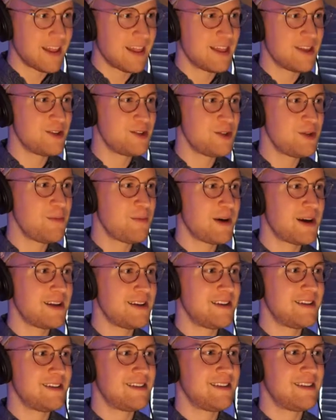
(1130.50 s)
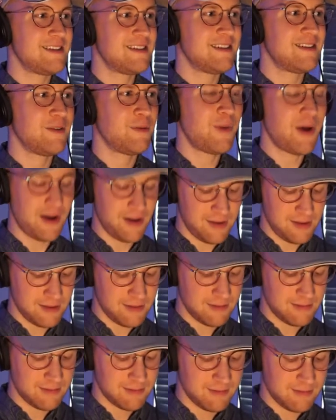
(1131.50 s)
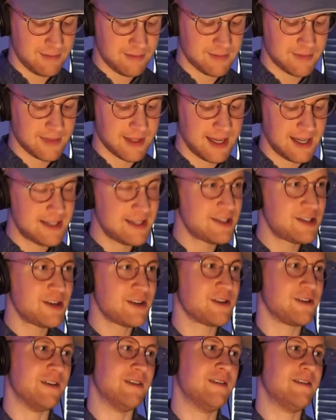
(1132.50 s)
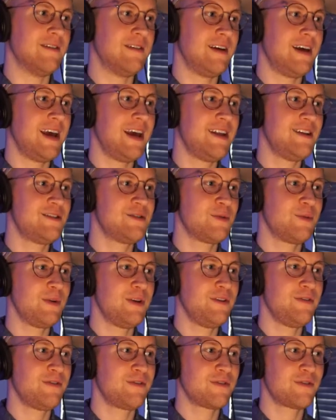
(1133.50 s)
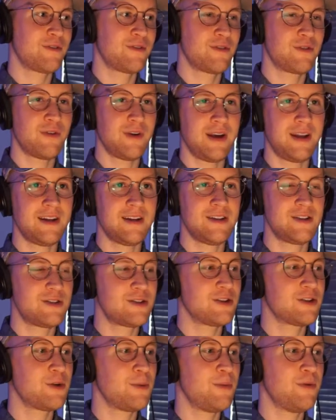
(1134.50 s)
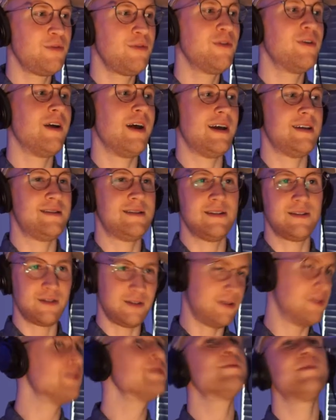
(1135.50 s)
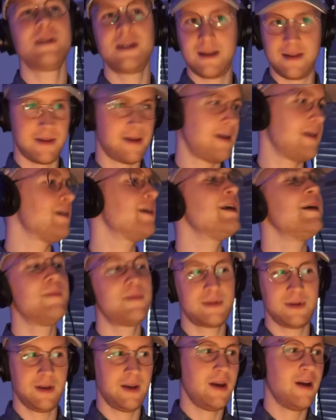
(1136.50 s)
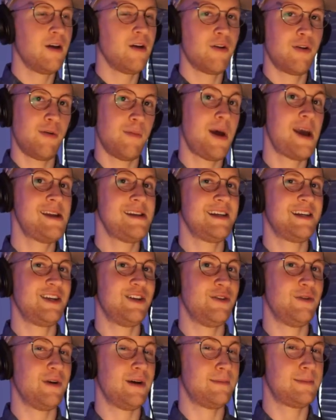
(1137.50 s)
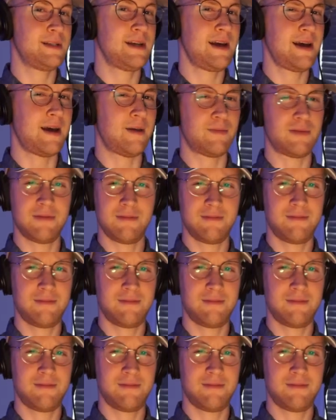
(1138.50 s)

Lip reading: The zoom button, well, it's a circle. And we've created a circle before. As this little spinny thing keeps reminding you up top.